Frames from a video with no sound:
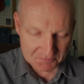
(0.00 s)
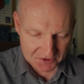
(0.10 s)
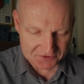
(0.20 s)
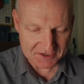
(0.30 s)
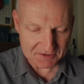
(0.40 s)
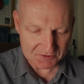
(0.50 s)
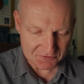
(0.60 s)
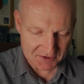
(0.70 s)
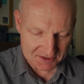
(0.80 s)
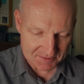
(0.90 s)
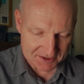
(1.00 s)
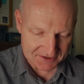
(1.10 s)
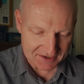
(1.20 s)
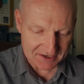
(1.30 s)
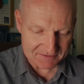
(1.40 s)
Personally, I wouldn't recommend
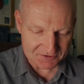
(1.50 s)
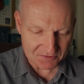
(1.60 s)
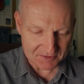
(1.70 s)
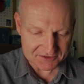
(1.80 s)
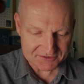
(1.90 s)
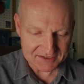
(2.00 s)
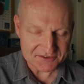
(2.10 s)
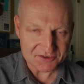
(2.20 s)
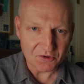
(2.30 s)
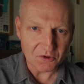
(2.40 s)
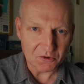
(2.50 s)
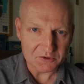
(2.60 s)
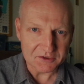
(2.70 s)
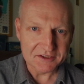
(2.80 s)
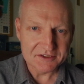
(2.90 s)
it. I've got mine set to
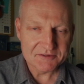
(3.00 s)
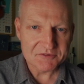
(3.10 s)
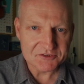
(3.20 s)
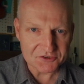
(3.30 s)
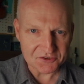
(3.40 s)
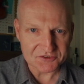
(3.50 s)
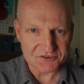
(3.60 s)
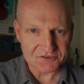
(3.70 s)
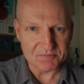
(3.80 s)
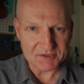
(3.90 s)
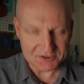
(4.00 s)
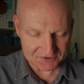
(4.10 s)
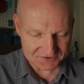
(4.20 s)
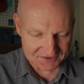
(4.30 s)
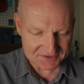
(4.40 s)
all, just
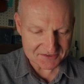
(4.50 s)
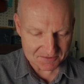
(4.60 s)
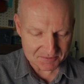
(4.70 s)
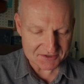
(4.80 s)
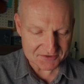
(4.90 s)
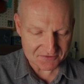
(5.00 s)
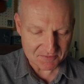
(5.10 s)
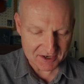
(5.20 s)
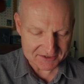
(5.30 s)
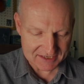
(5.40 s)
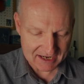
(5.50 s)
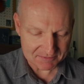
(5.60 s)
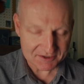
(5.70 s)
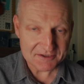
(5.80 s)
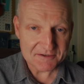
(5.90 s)
because this is a peace of mind app.